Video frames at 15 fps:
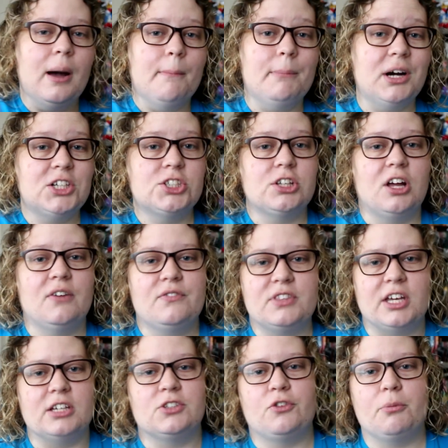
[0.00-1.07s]
Much love.
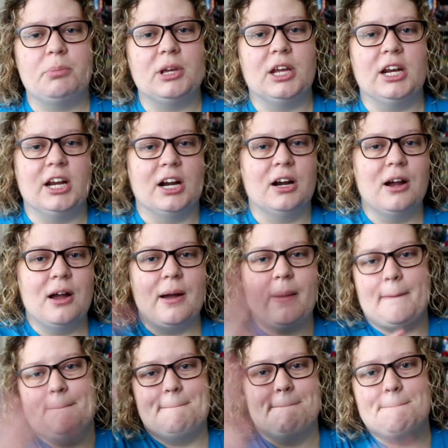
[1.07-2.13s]
Thanks for being here.
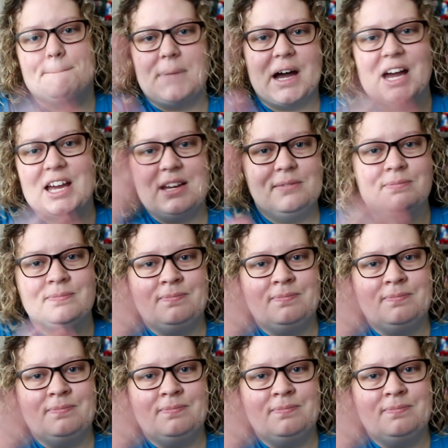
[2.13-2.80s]
Bye.